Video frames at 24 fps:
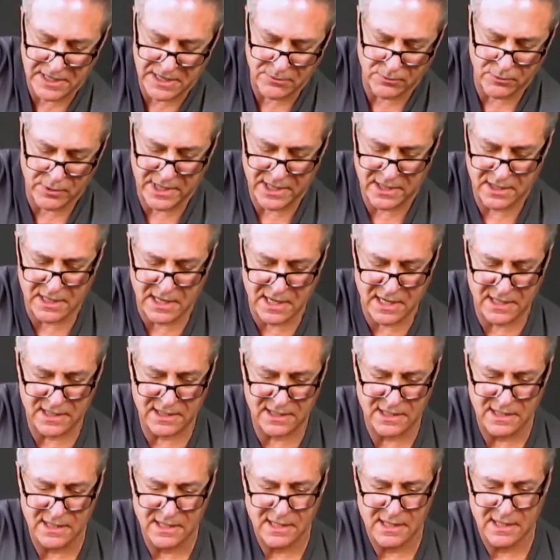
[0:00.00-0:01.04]
that wing nut.
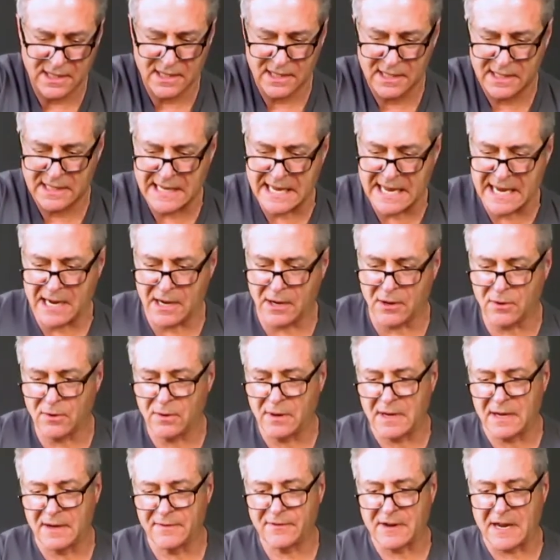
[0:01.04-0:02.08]
Now
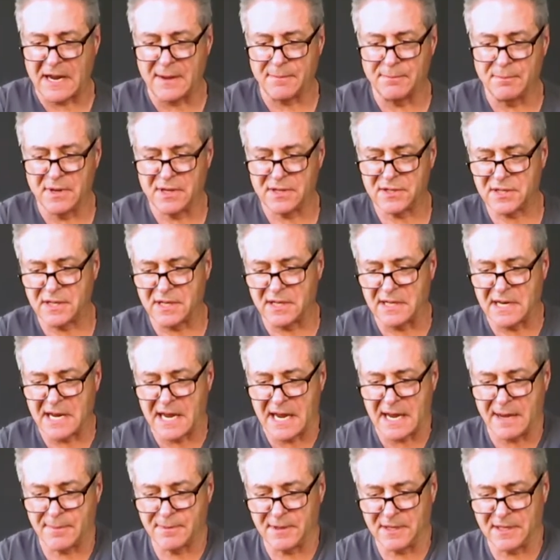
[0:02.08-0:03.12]
I've got misting
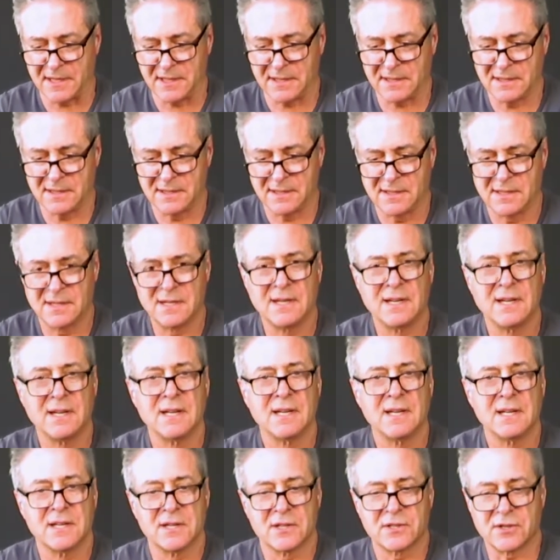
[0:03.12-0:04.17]
happening.
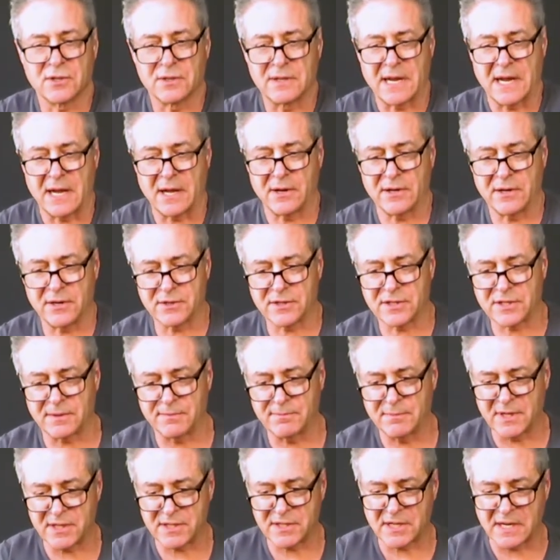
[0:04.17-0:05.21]
So now here's
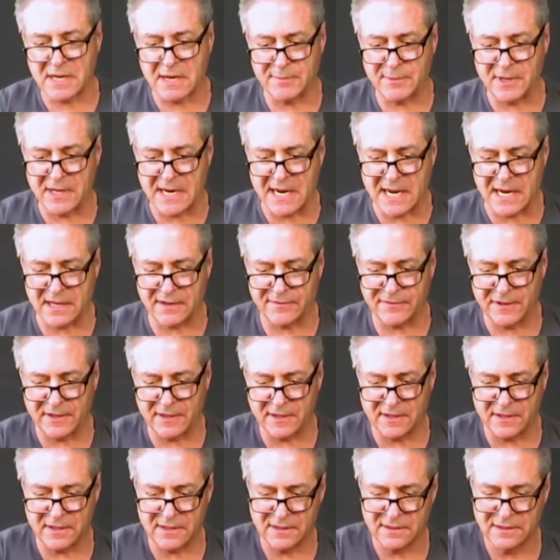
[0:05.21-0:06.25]
some mist coming out of
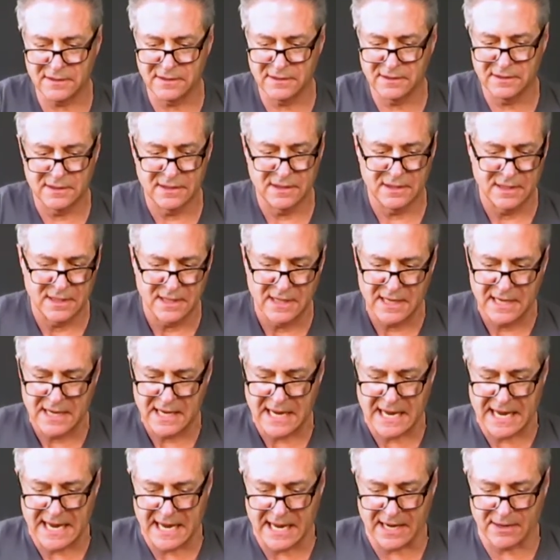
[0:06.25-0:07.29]
here.
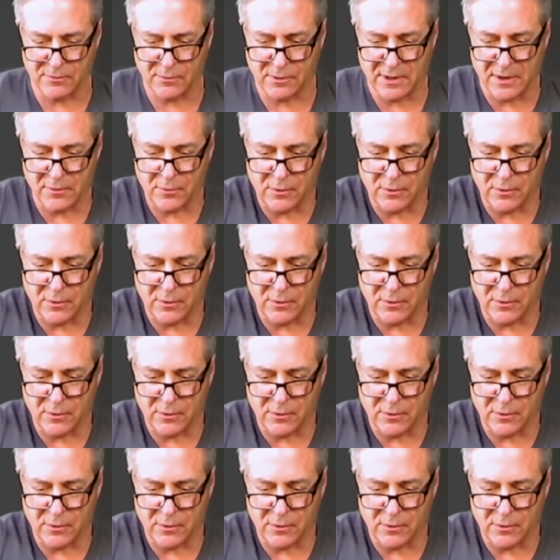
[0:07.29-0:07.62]
And what I